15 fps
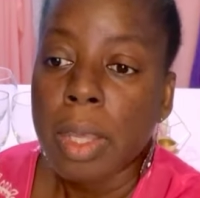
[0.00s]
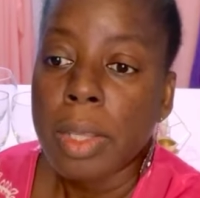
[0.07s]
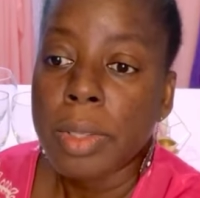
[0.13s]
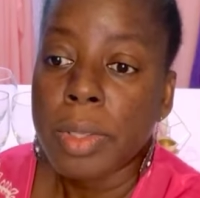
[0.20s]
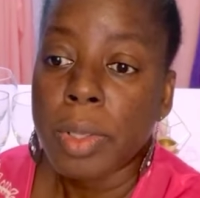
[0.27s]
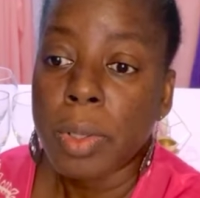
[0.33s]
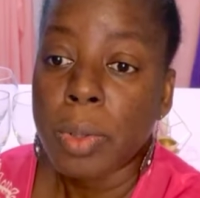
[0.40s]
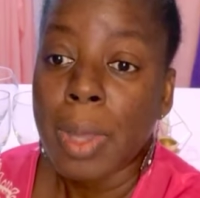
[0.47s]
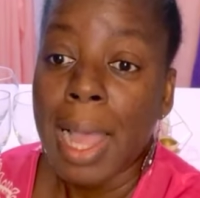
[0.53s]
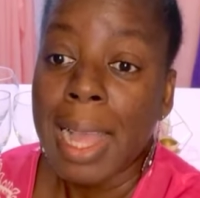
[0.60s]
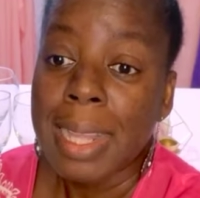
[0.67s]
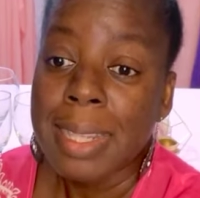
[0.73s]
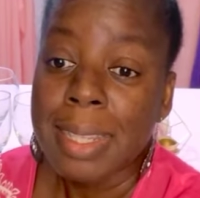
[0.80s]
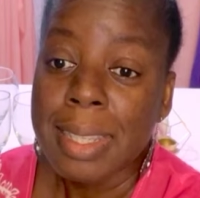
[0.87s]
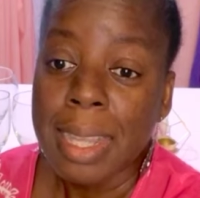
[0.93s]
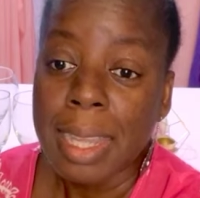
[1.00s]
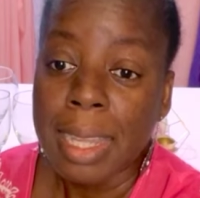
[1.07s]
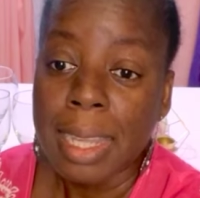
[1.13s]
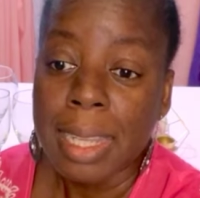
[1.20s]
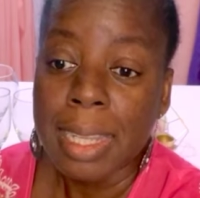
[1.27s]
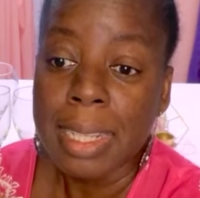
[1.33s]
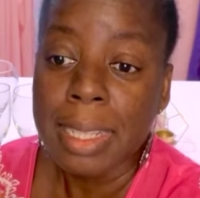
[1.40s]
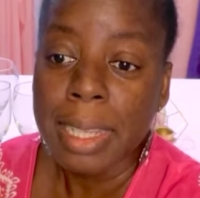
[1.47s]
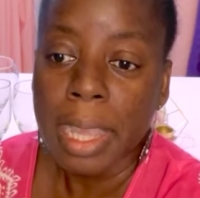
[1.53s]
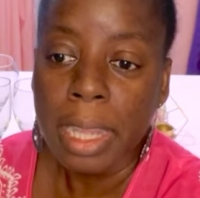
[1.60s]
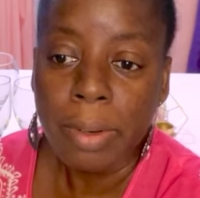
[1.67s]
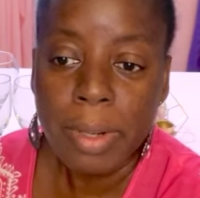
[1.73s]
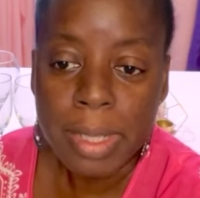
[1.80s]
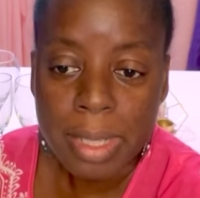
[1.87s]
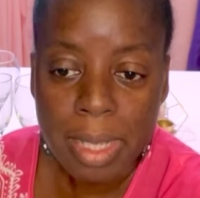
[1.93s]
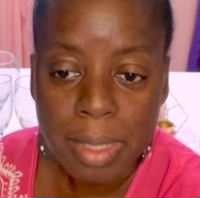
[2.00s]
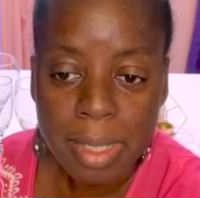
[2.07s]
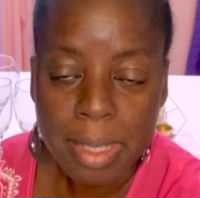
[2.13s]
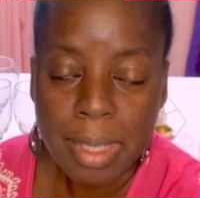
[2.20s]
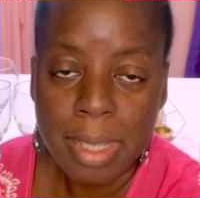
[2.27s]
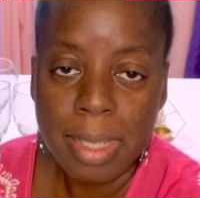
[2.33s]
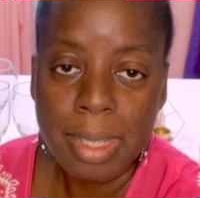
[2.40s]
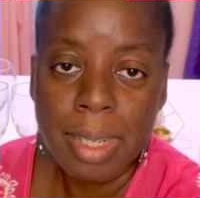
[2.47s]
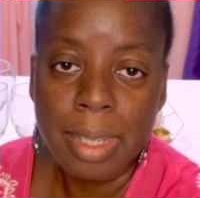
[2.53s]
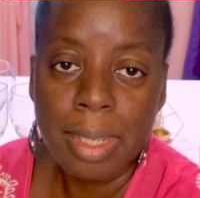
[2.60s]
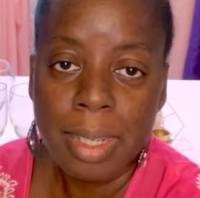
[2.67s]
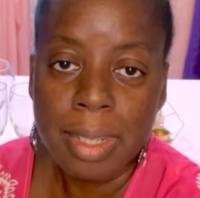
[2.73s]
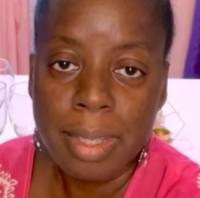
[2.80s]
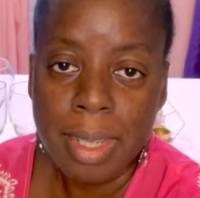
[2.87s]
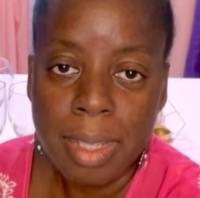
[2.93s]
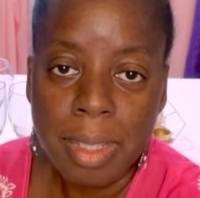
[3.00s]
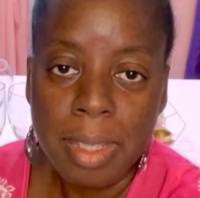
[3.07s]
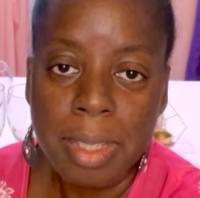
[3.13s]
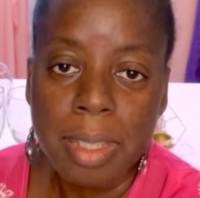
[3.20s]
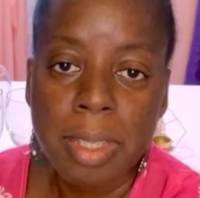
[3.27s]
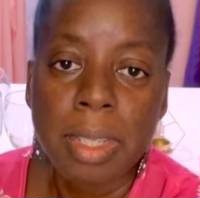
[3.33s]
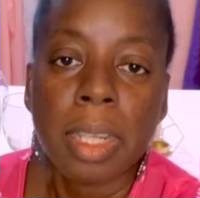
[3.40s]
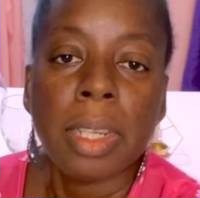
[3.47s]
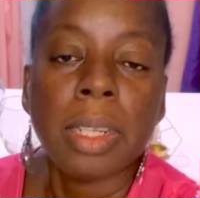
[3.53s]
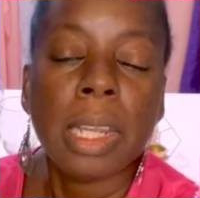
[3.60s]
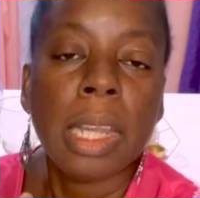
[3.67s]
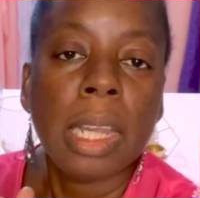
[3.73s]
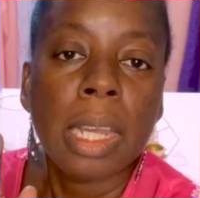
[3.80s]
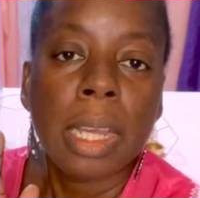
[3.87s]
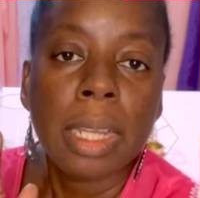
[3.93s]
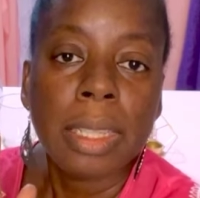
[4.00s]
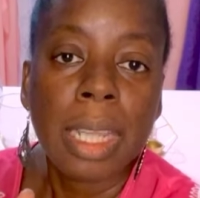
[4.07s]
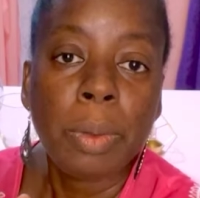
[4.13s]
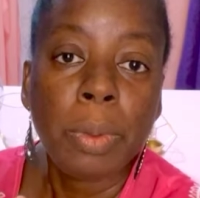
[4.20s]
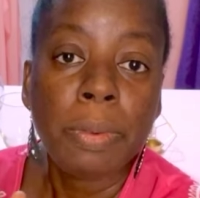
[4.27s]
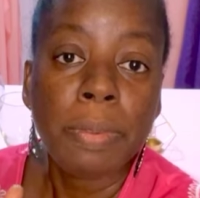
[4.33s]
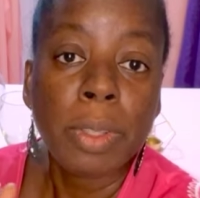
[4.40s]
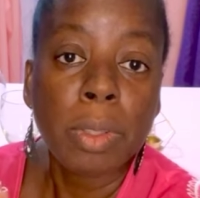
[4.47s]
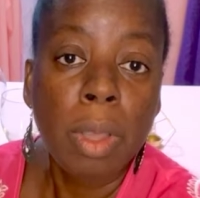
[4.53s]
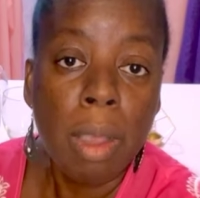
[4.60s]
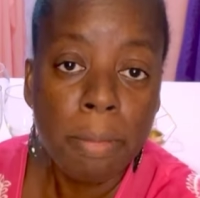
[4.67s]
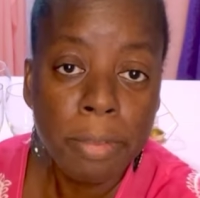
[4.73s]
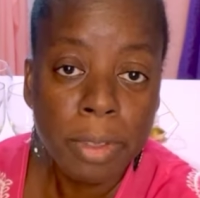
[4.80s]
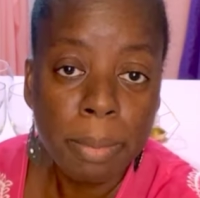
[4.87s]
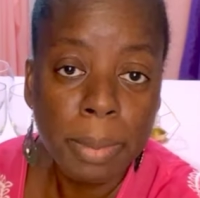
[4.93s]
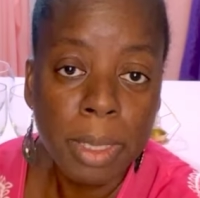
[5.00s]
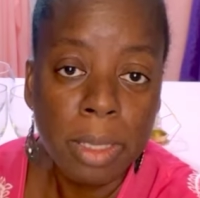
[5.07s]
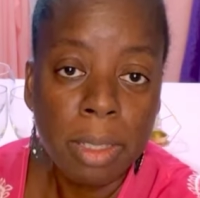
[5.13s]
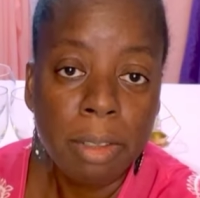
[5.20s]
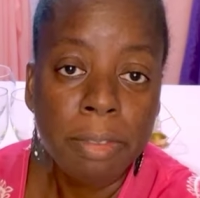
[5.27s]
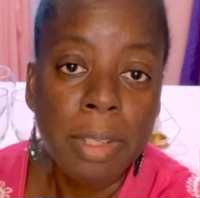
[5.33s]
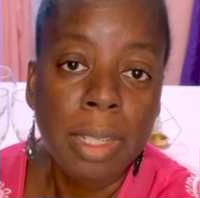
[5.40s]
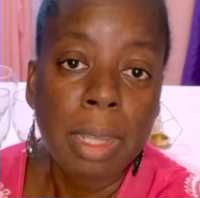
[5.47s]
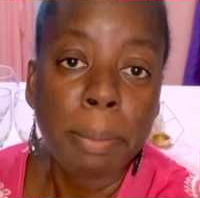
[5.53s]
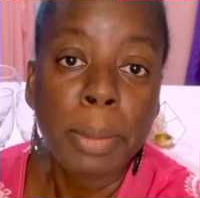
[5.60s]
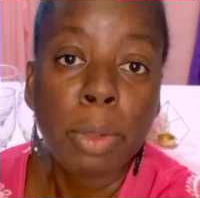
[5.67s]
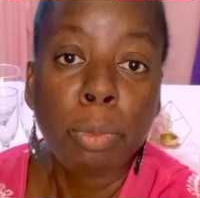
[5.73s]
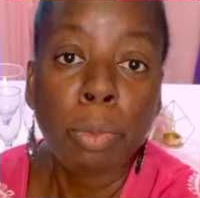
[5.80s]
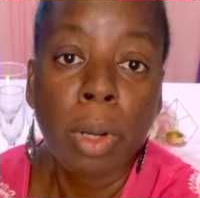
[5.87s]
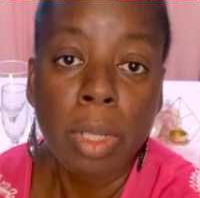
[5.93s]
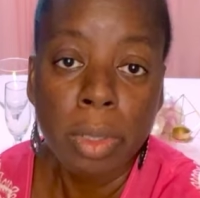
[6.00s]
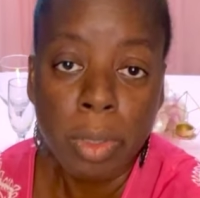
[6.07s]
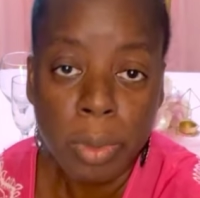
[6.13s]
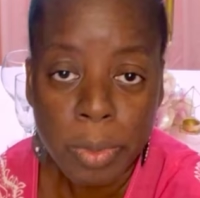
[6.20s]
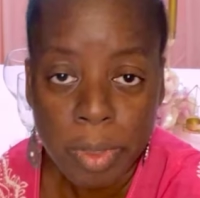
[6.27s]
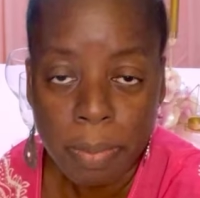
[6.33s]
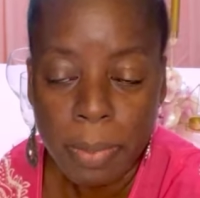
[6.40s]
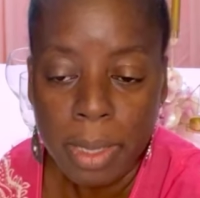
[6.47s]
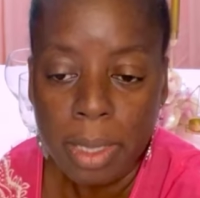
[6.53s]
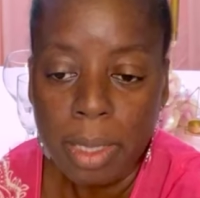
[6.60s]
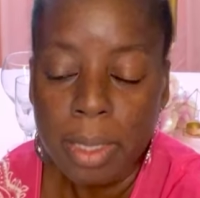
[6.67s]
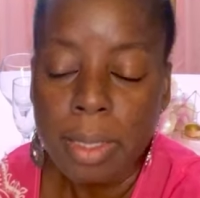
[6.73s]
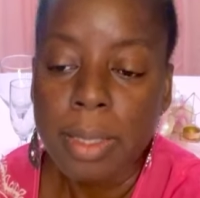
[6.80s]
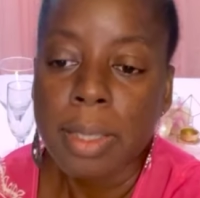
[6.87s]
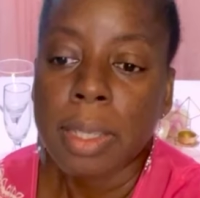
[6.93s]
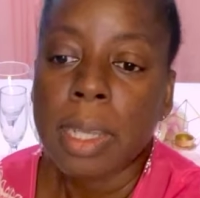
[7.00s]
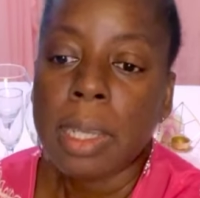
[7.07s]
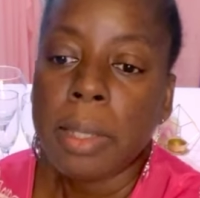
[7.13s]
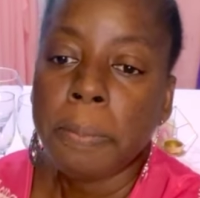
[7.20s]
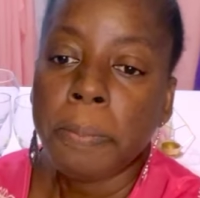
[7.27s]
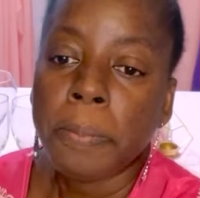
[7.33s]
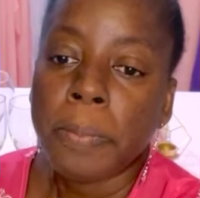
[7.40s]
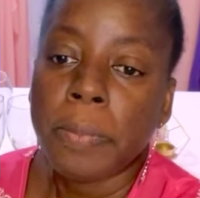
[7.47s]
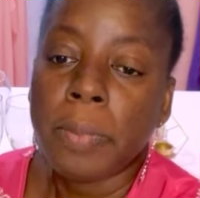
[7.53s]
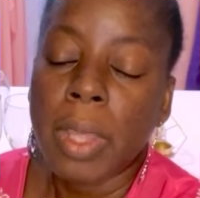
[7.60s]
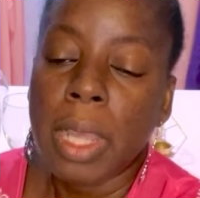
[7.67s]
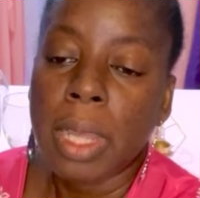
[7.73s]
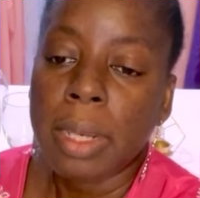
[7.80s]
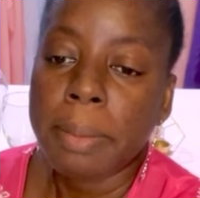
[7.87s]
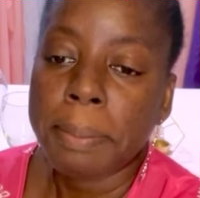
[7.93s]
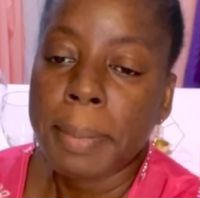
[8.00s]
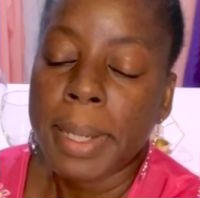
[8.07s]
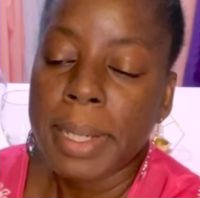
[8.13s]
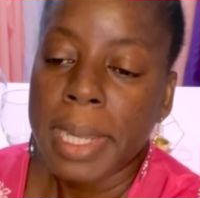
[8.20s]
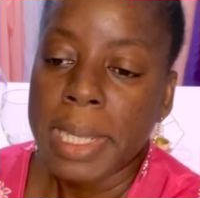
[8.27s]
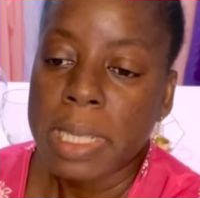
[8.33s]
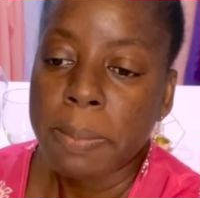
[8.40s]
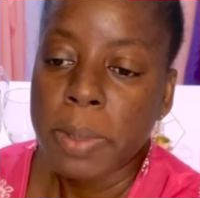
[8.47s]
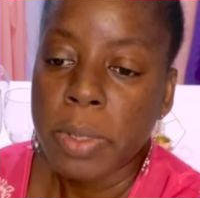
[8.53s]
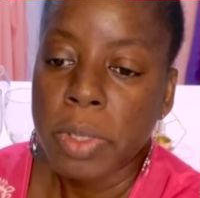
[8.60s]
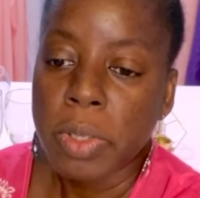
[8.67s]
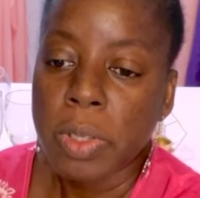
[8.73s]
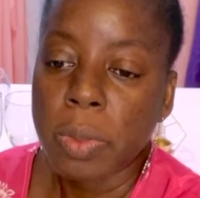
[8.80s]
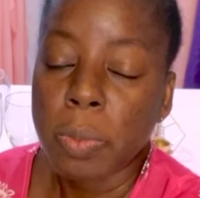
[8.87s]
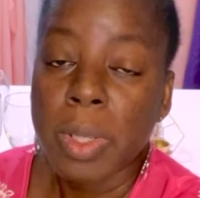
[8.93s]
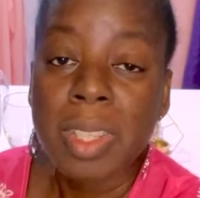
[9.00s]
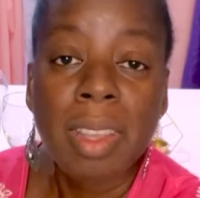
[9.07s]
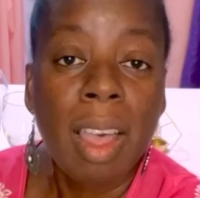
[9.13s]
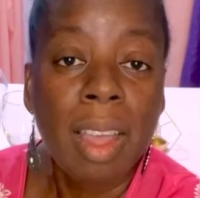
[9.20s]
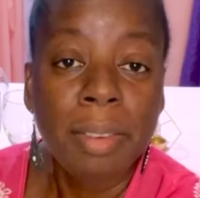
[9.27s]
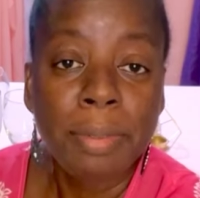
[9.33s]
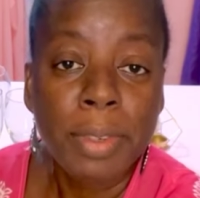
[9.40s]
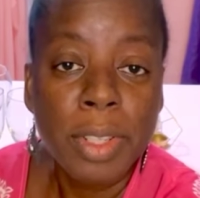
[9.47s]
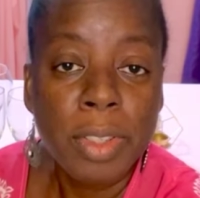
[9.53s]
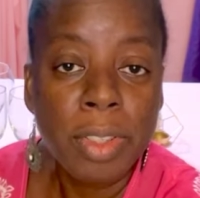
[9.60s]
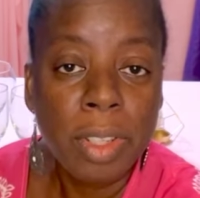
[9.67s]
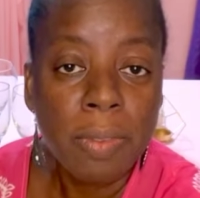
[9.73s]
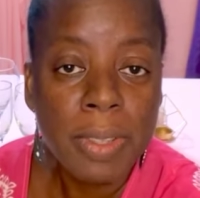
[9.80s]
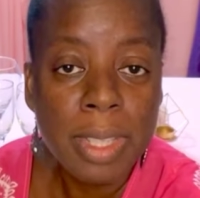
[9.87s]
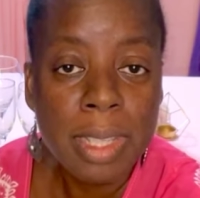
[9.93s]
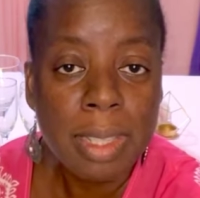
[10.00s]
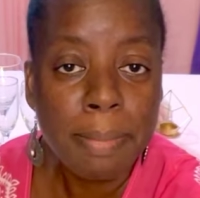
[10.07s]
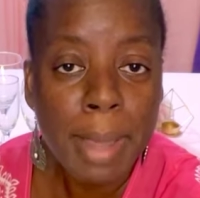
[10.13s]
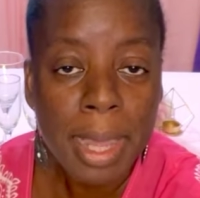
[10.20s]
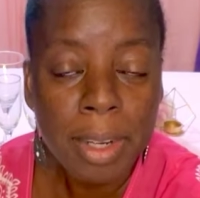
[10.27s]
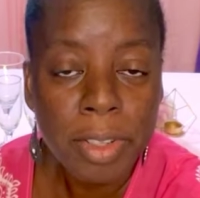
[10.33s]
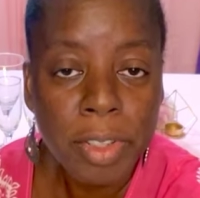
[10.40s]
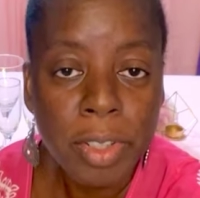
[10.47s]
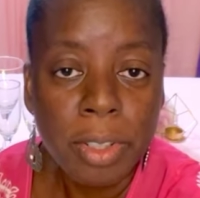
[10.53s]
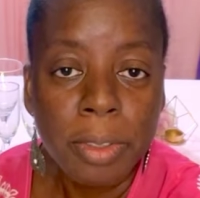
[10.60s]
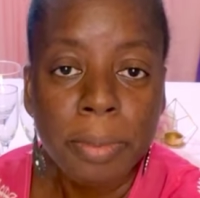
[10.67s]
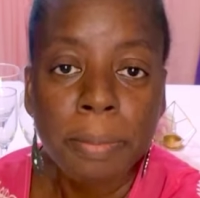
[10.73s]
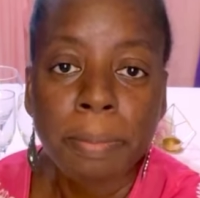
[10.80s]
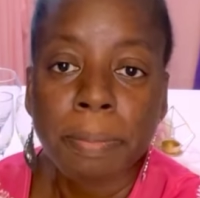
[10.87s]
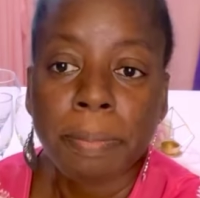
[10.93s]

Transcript: So as a catering sales assistant and sales assistant, they would feel comfortable enough to let me run those meetings. Then my next position was conference services manager